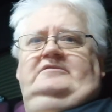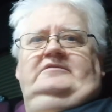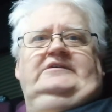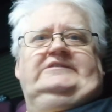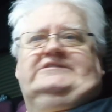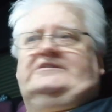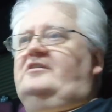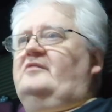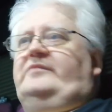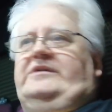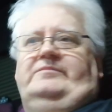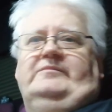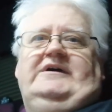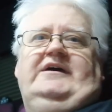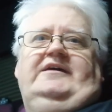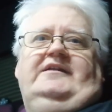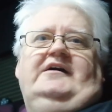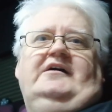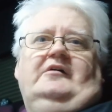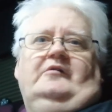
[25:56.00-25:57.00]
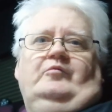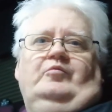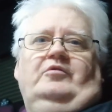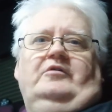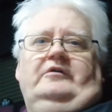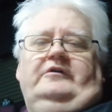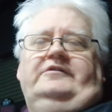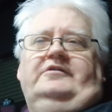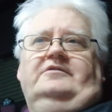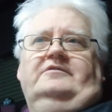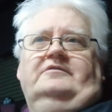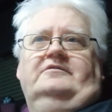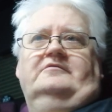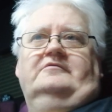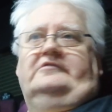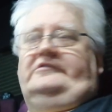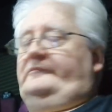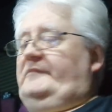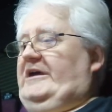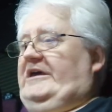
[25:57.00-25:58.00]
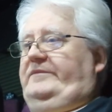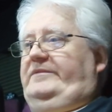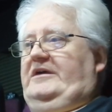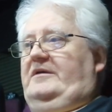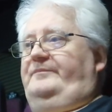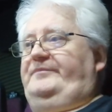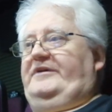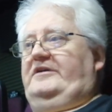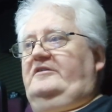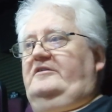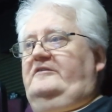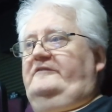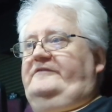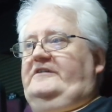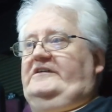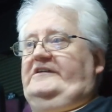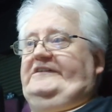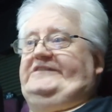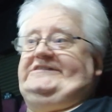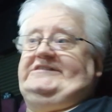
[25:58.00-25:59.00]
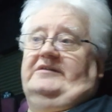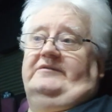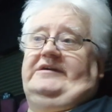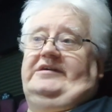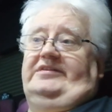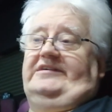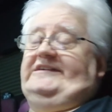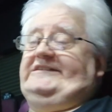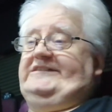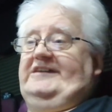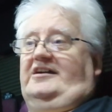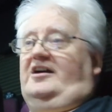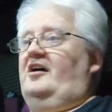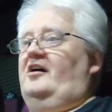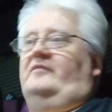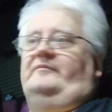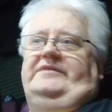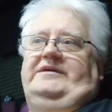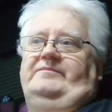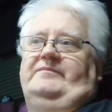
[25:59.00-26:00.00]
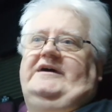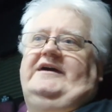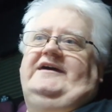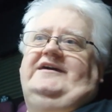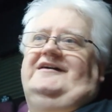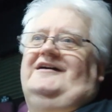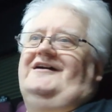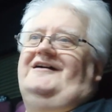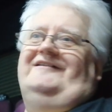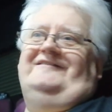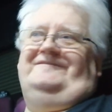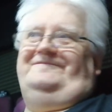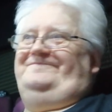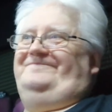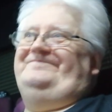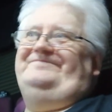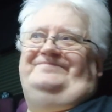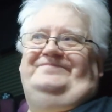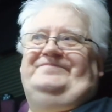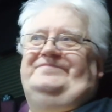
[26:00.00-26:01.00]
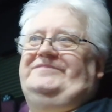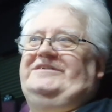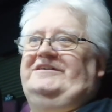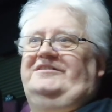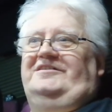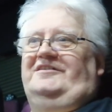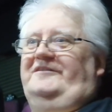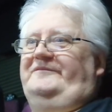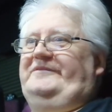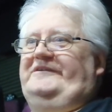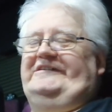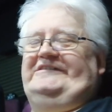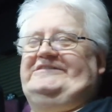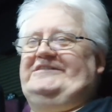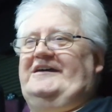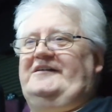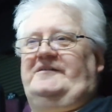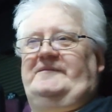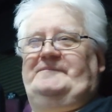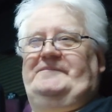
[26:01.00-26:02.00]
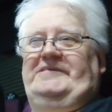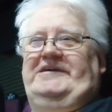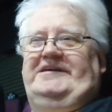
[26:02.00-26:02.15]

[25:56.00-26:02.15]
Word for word: well, it's got to be made out of wood or maybe a bit of uh, something this. It can't be made out of, you know, because they're